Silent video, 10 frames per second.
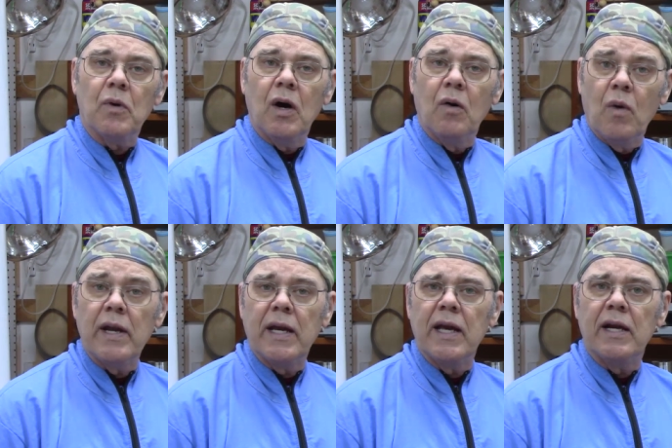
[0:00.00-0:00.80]
uh, way
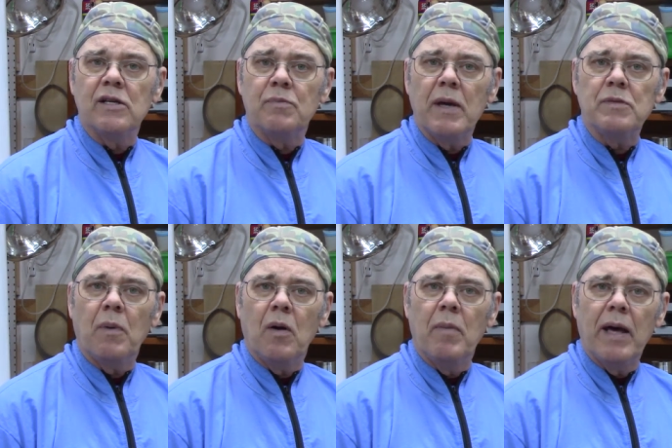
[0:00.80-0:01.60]
to get it is
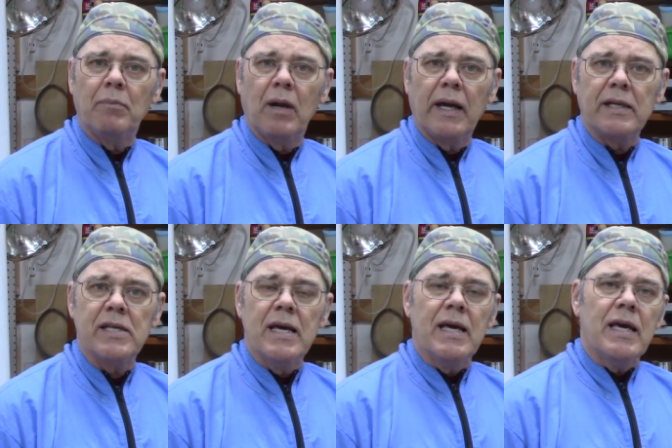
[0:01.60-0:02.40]
baseball bat blanks.
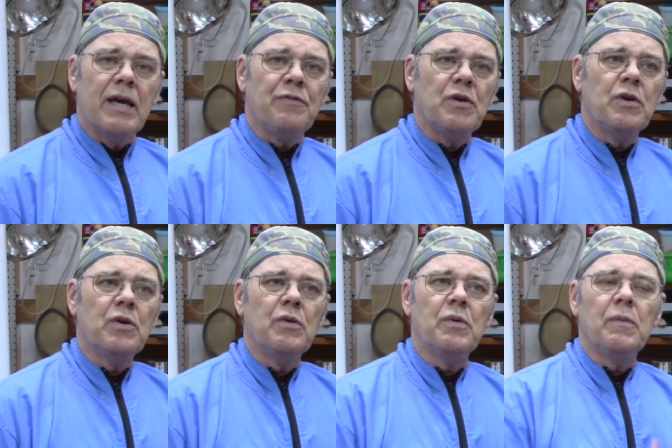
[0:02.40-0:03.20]
If
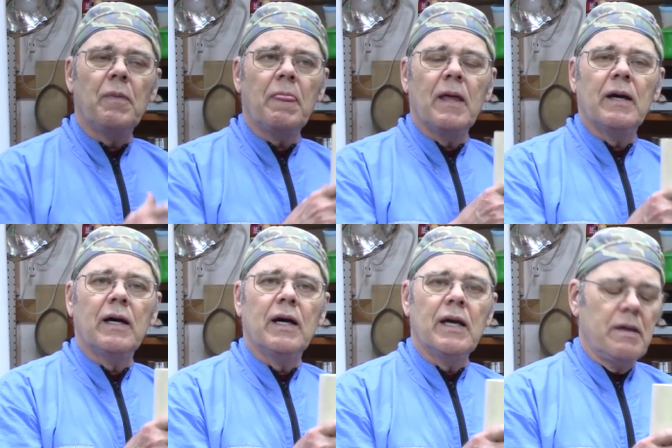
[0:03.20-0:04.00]
you
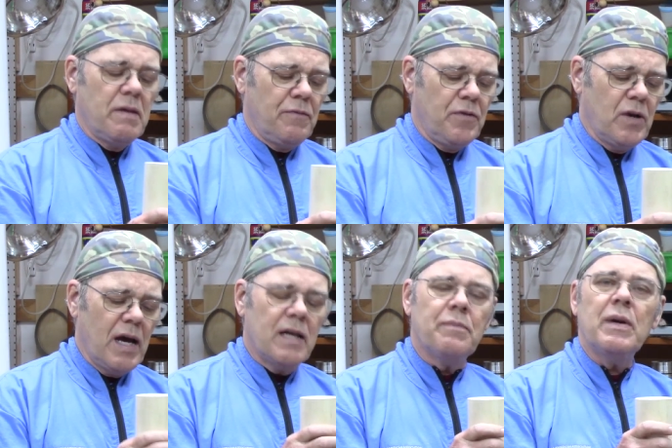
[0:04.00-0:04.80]
uh, if you're
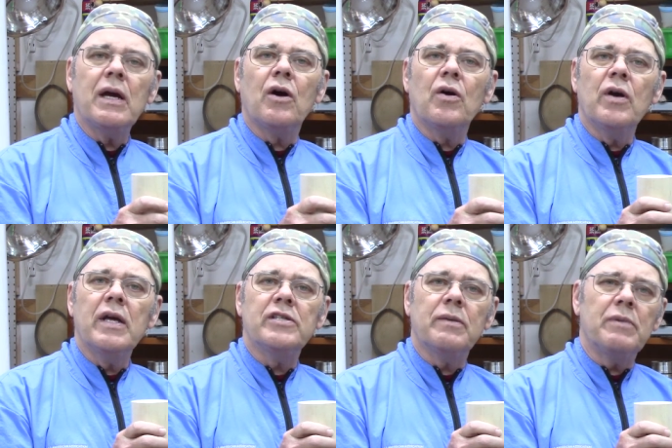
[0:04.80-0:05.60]
not in a big
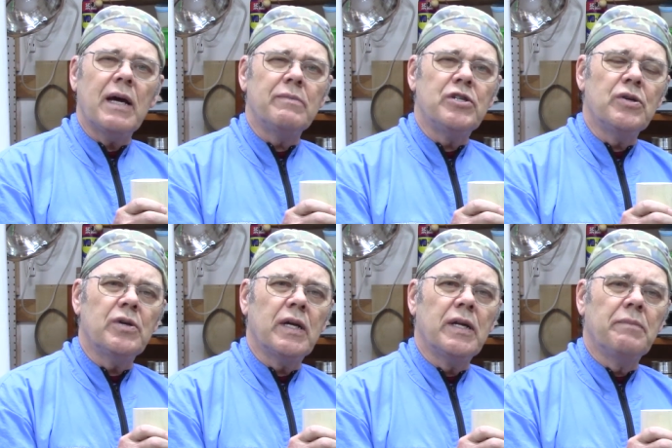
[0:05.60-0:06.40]
hurry, sometimes you
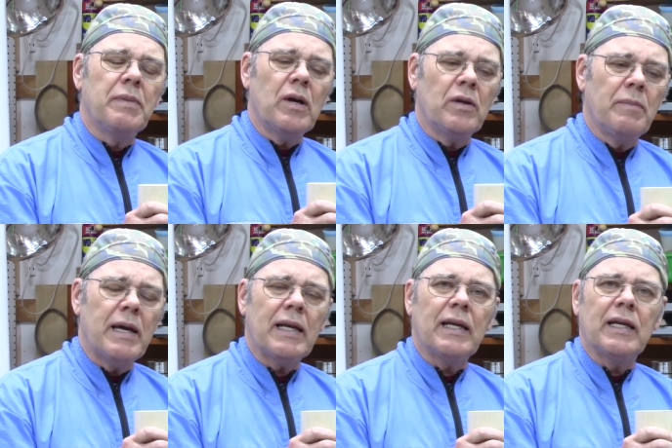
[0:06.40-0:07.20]
can be on the
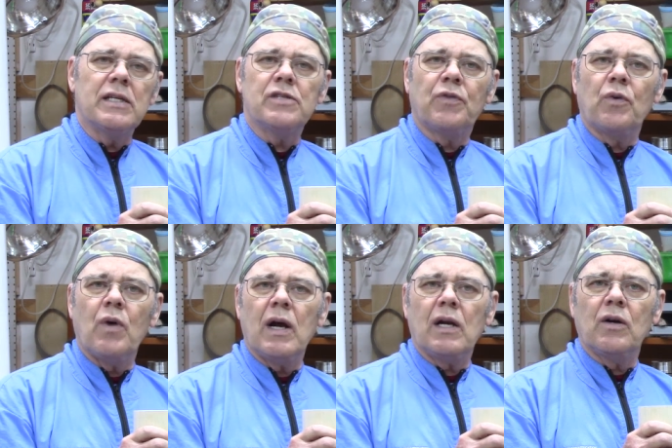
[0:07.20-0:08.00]
mailing list for
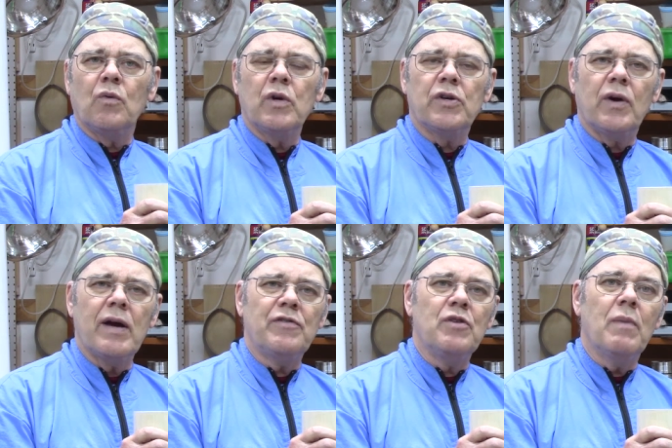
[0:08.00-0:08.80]
Rockler and
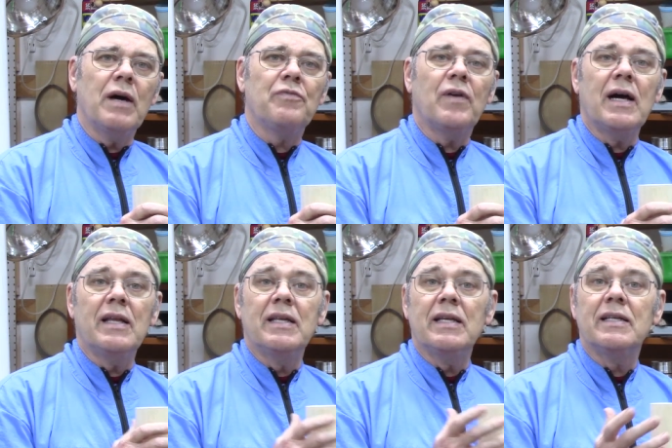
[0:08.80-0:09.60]
Woodcraft. You might
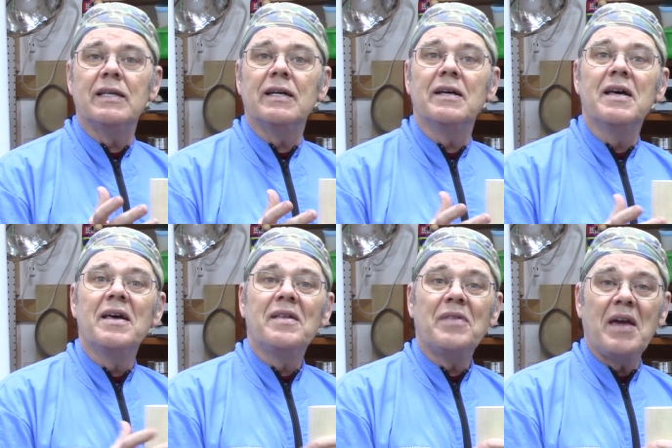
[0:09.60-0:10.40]
find that uh,
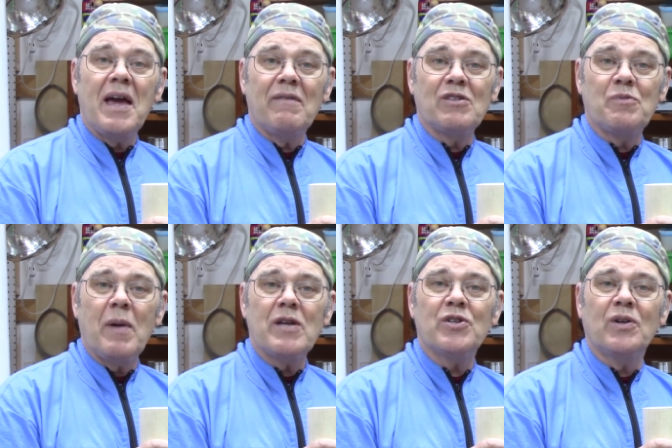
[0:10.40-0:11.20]
they have a
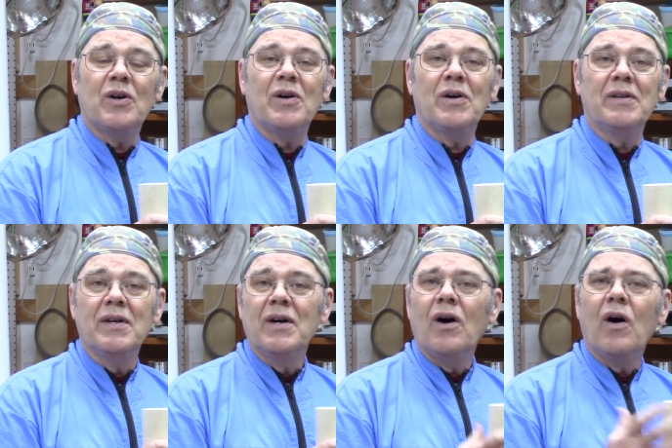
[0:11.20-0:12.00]
special on
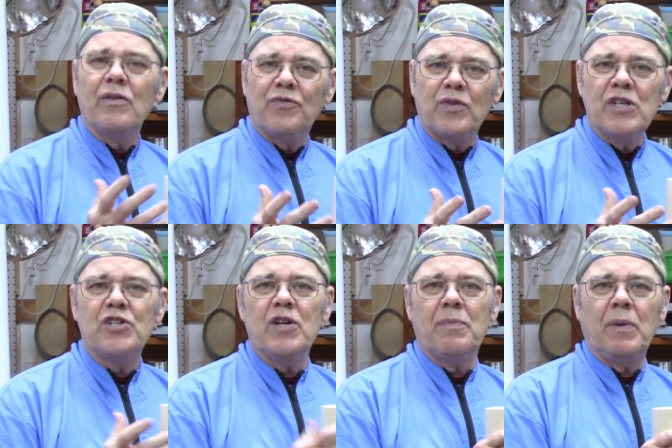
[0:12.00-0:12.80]
on free
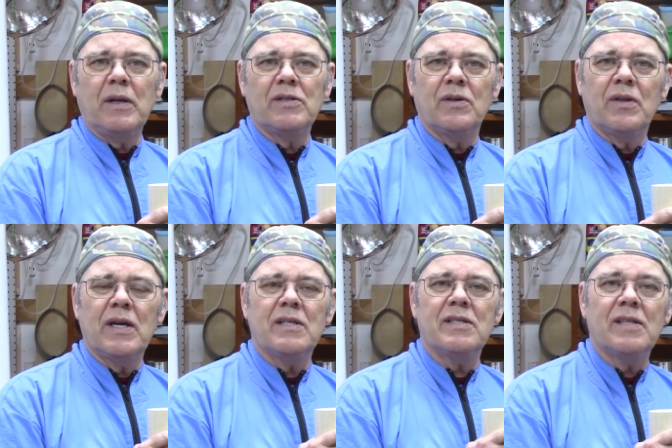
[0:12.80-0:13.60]
shipping. So
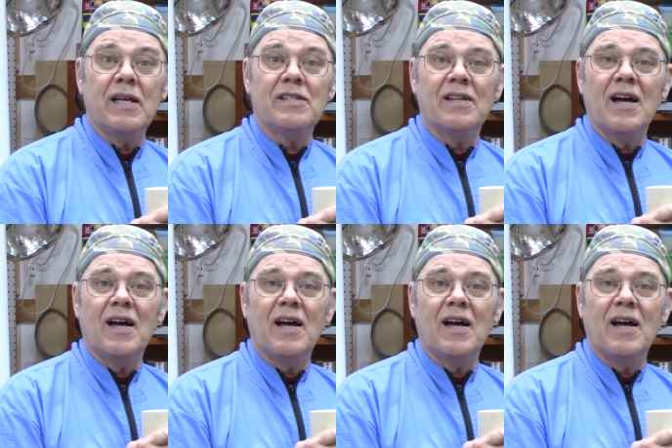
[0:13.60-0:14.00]
that's that's an